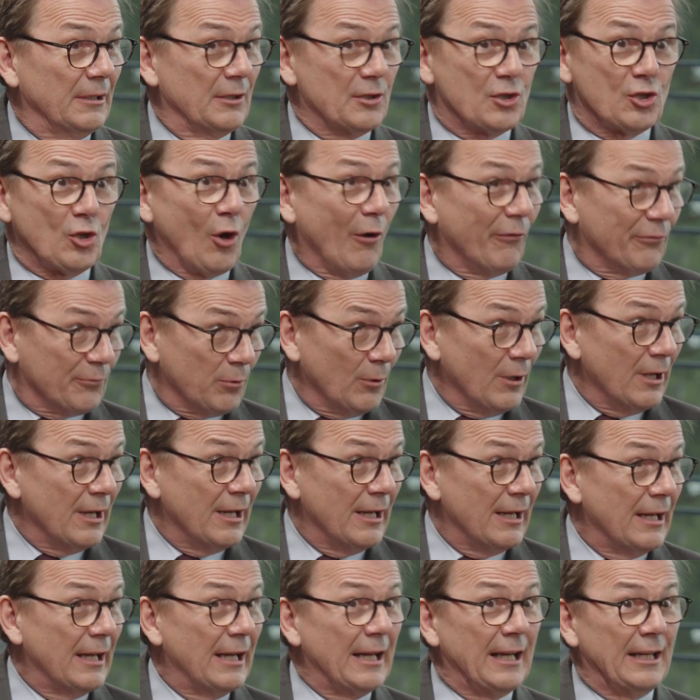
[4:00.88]

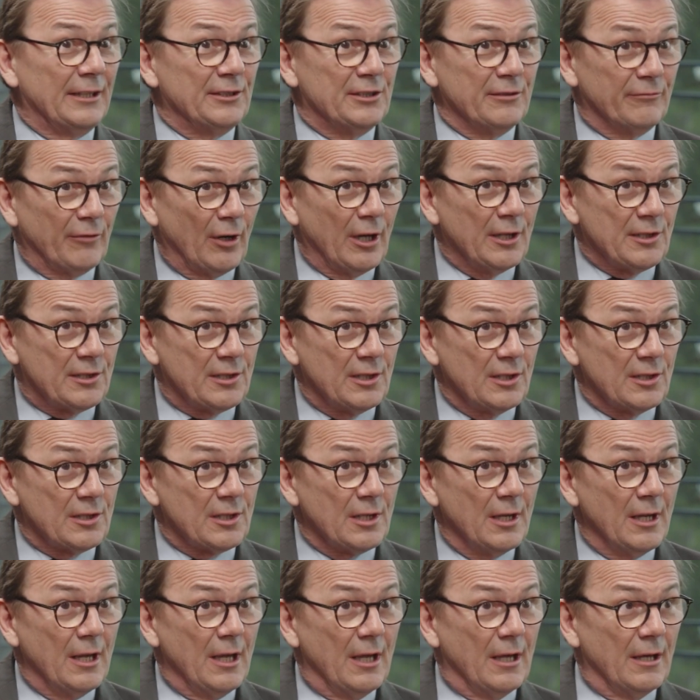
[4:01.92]
software and devices
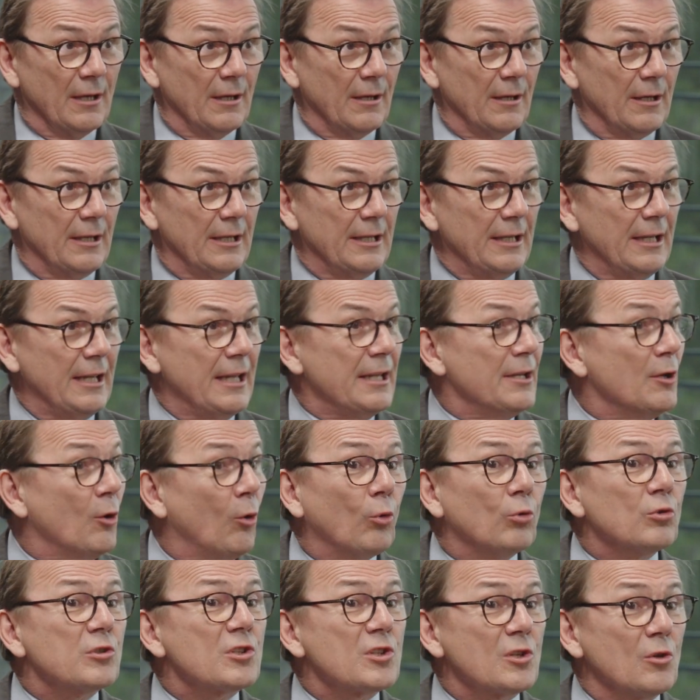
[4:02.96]
in
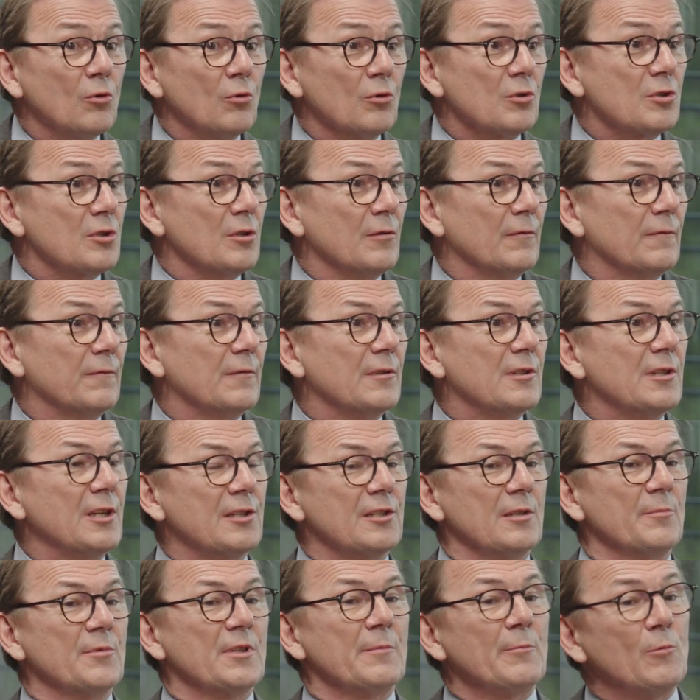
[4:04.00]
all sorts of
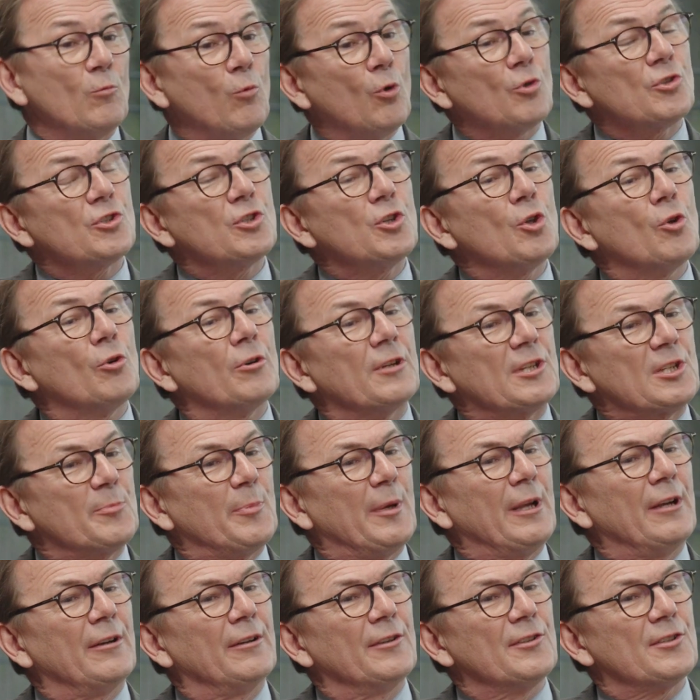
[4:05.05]
systems. I mean, what's your
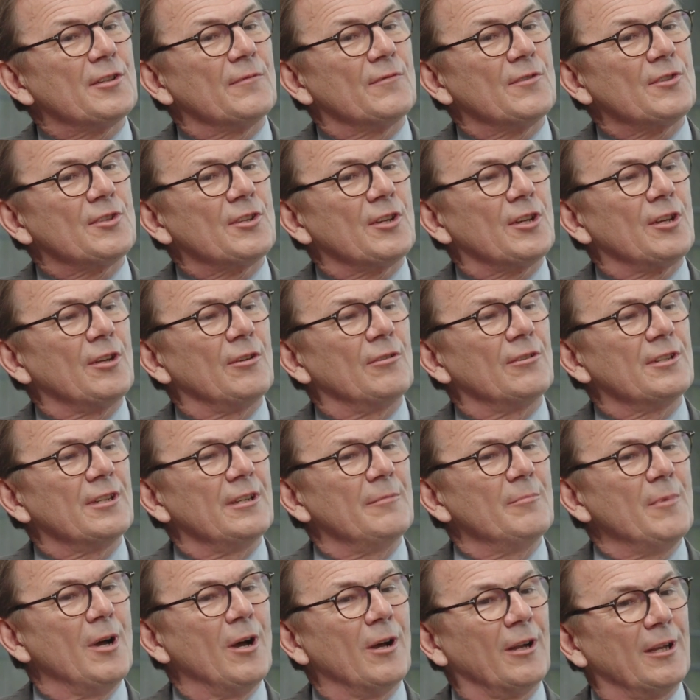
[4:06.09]
experience of the security
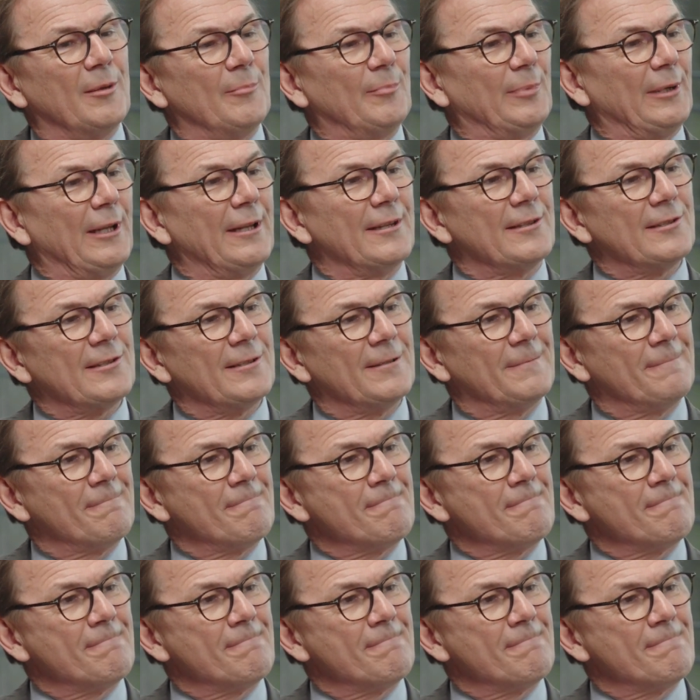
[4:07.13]
marketplace?